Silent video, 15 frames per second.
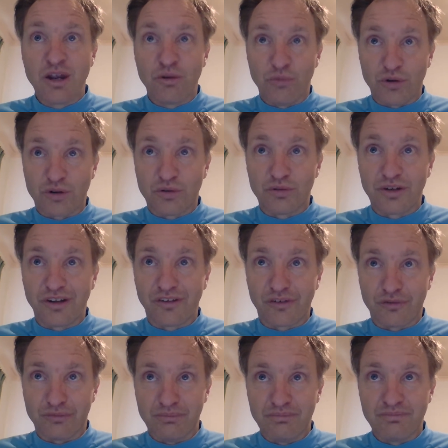recordings
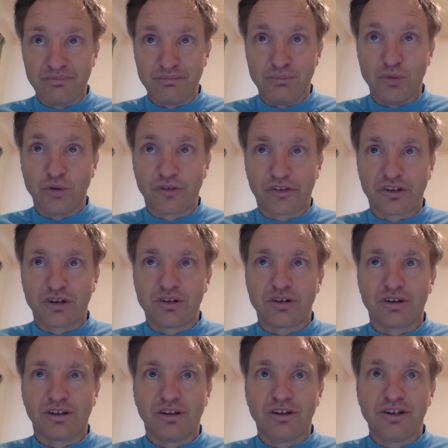of Morse code
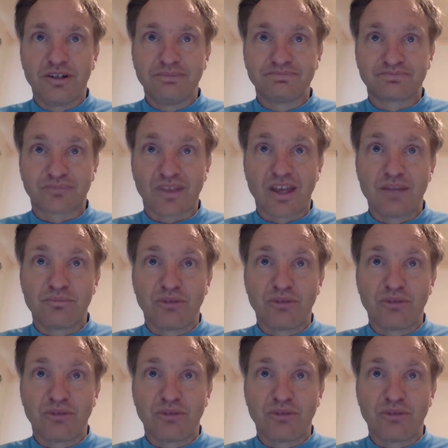online and